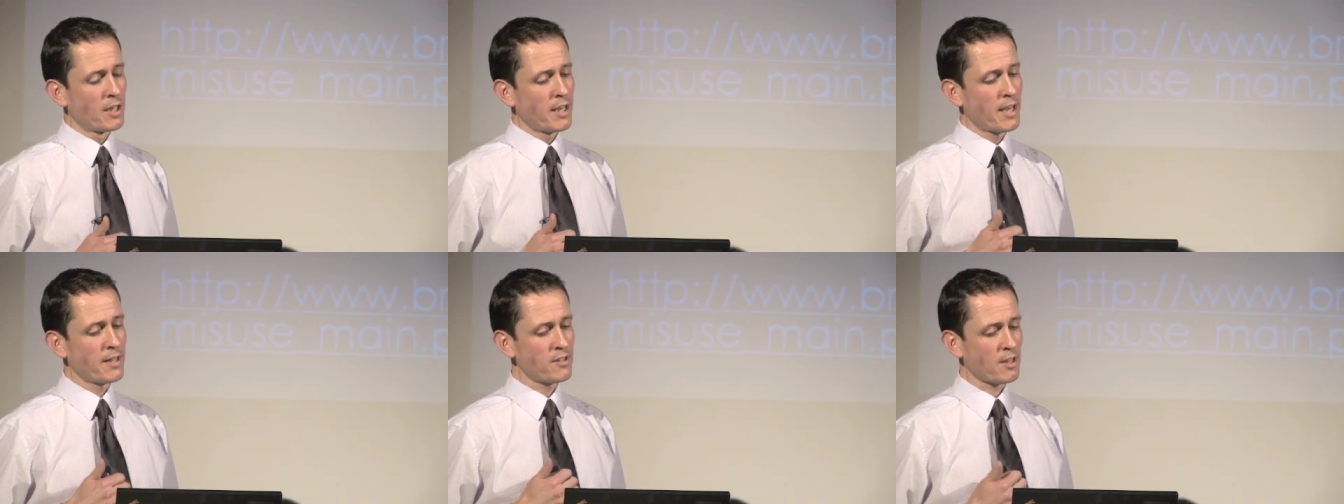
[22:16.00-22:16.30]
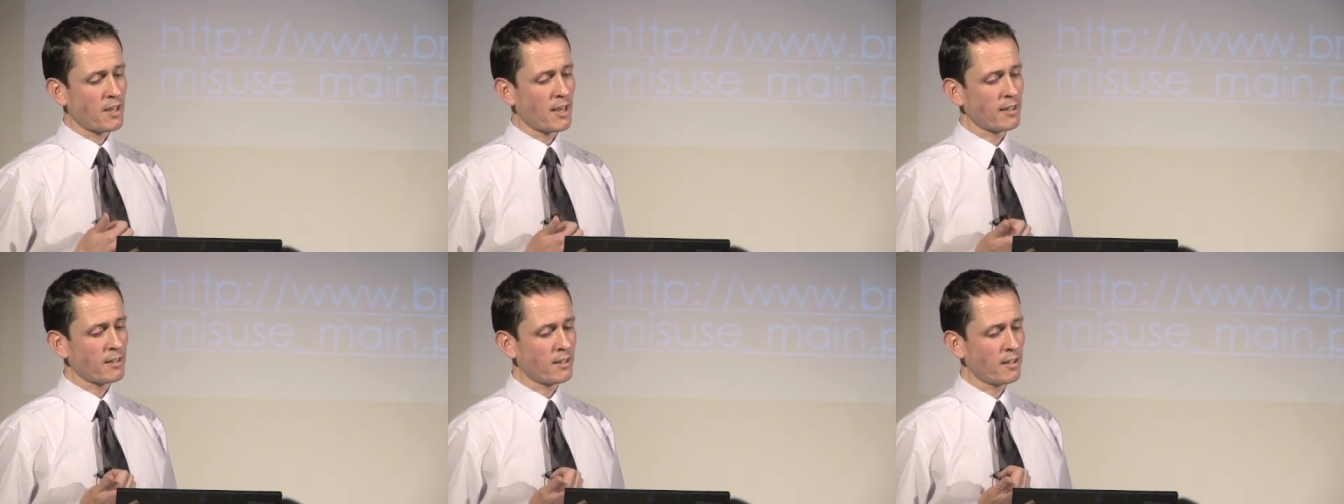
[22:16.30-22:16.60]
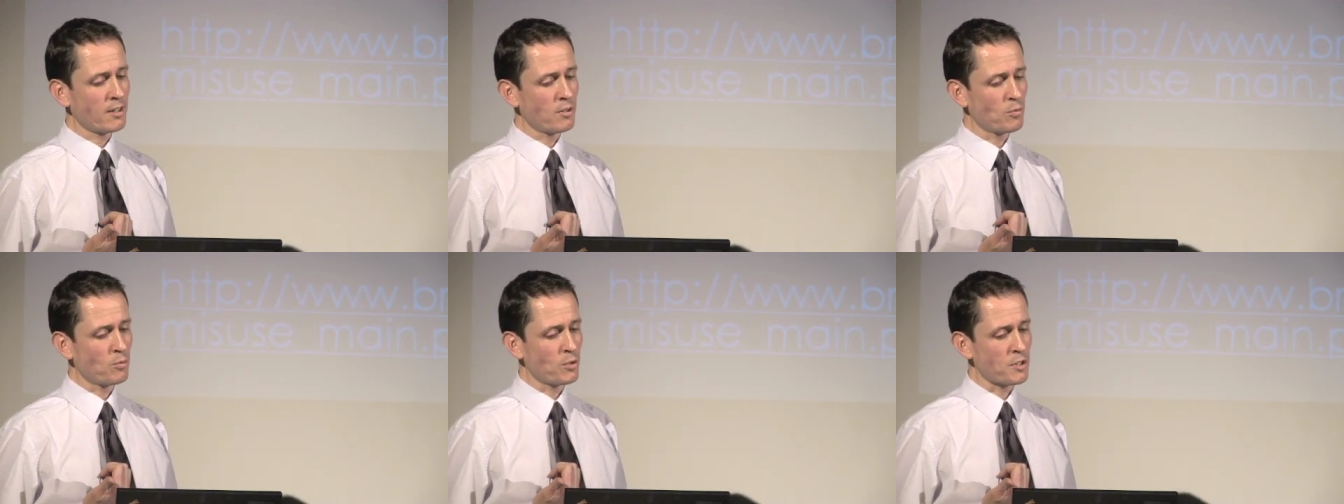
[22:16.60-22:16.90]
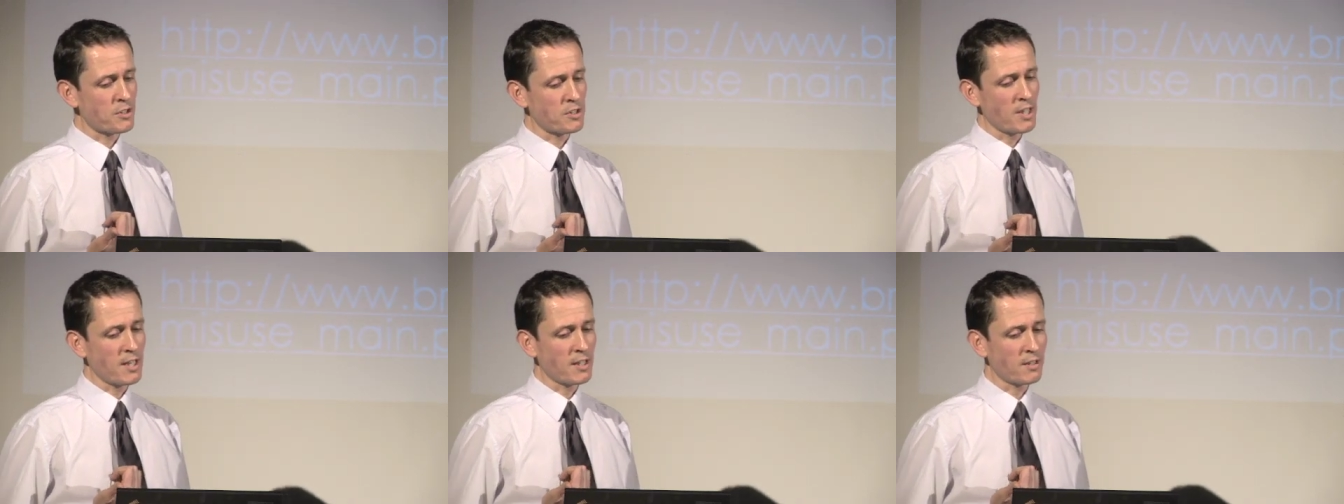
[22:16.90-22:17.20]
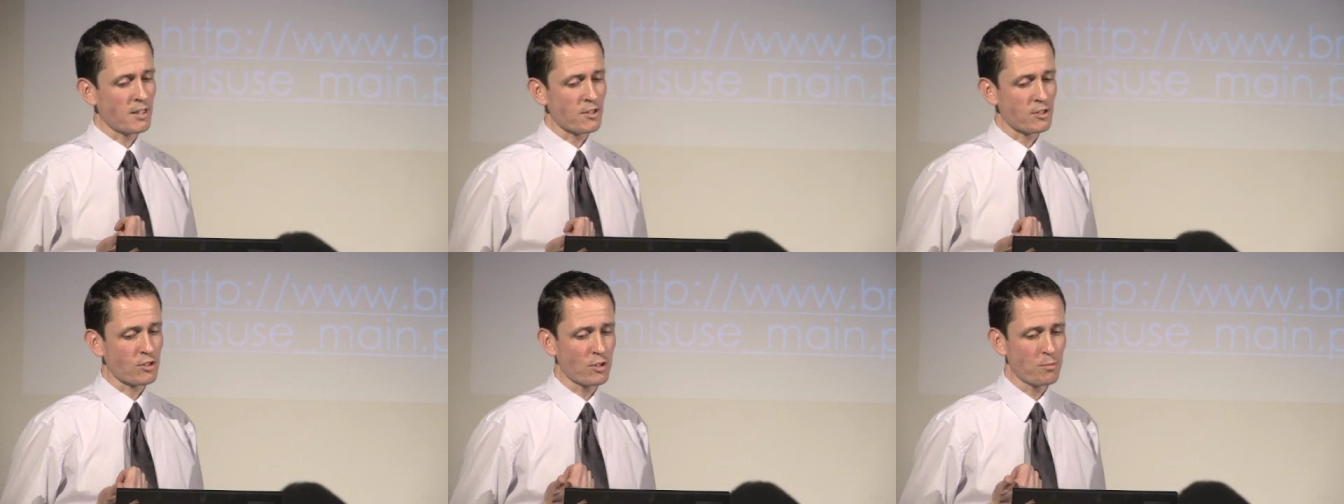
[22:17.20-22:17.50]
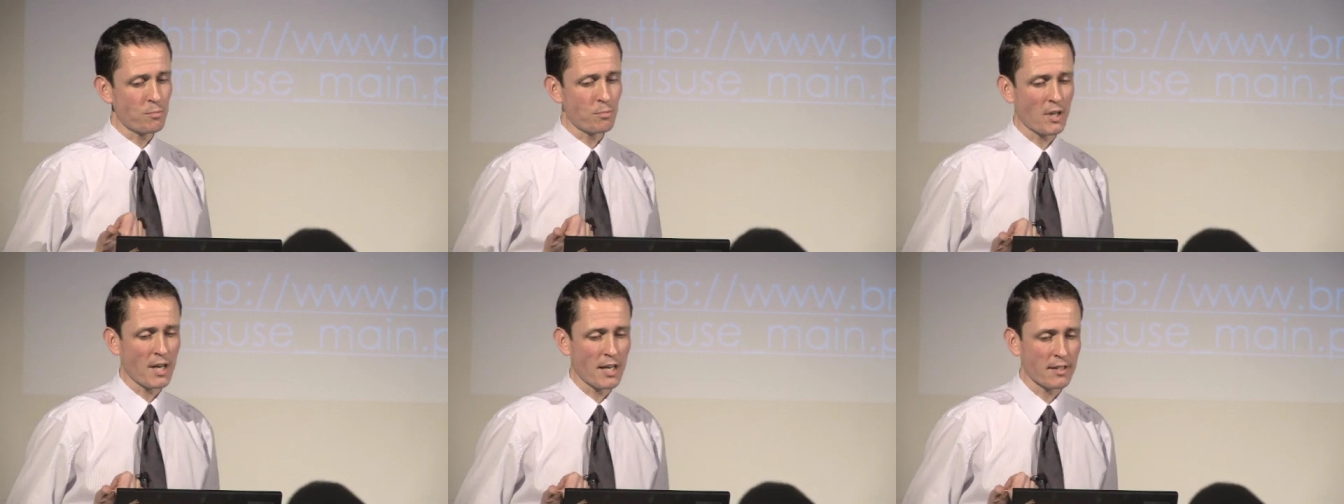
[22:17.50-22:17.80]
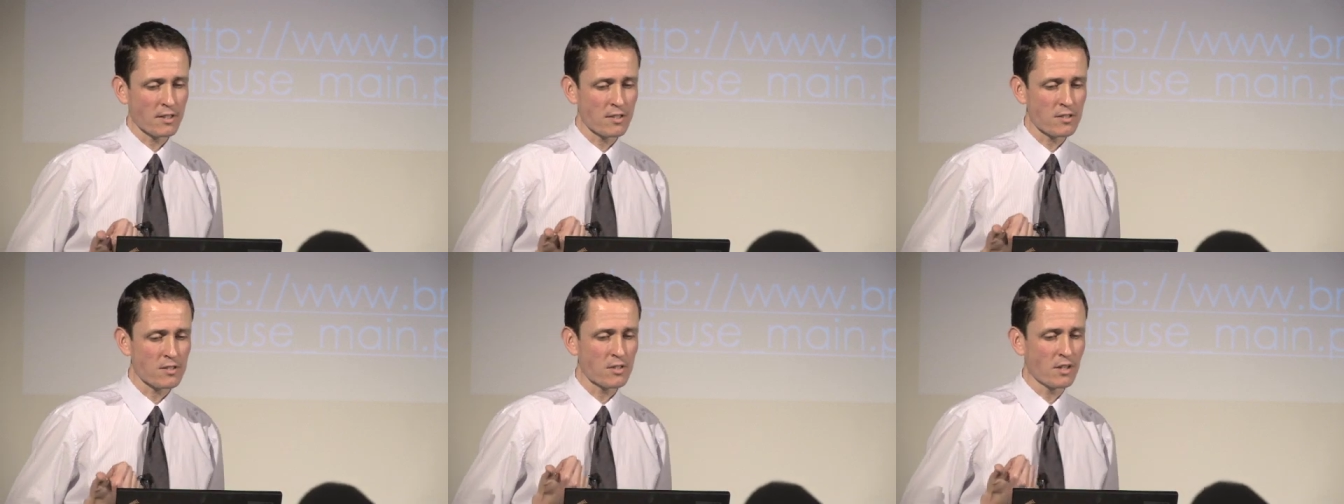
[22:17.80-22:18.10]
In the guideline, we're saying that it's good
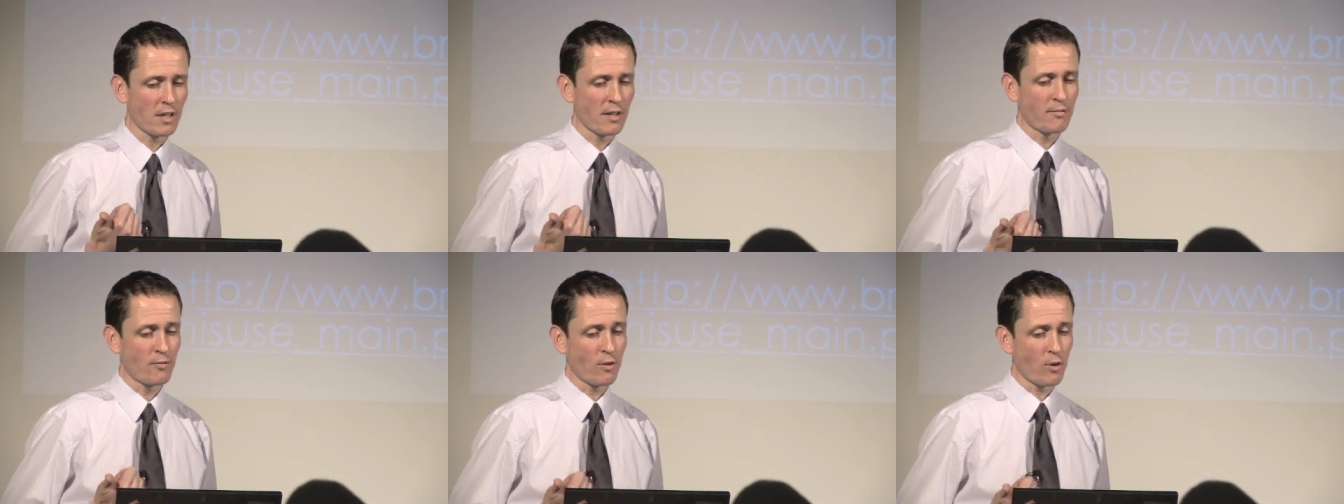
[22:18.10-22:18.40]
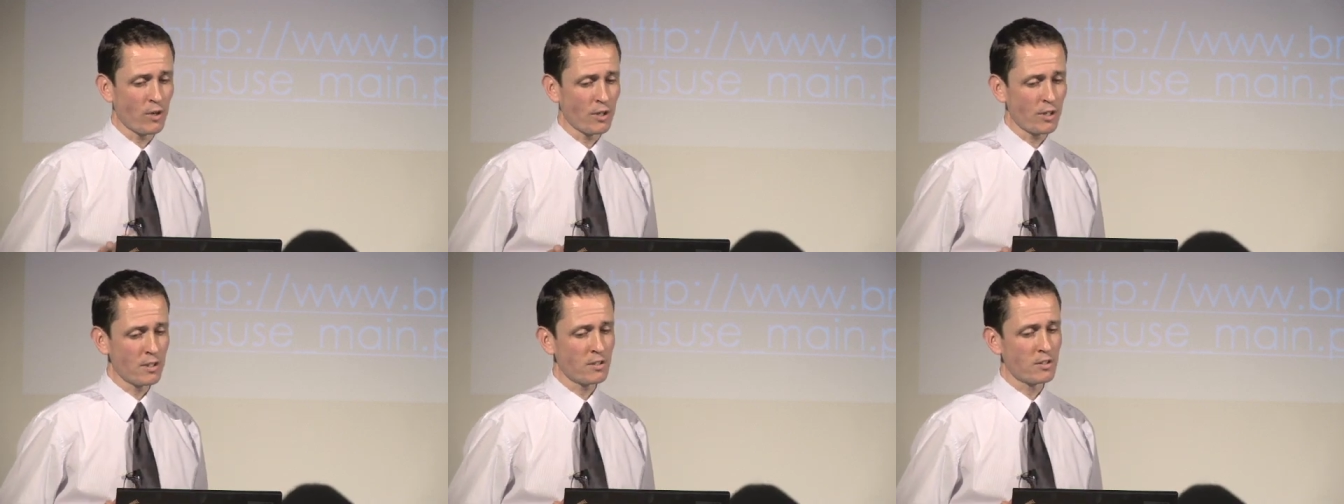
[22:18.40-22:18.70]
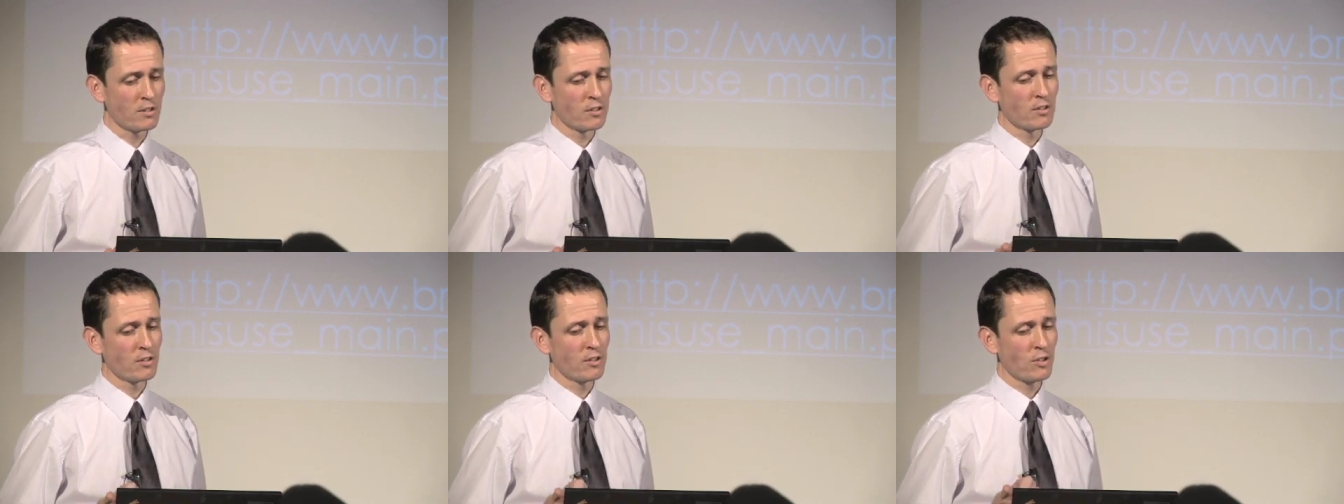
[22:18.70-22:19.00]
practice to avoid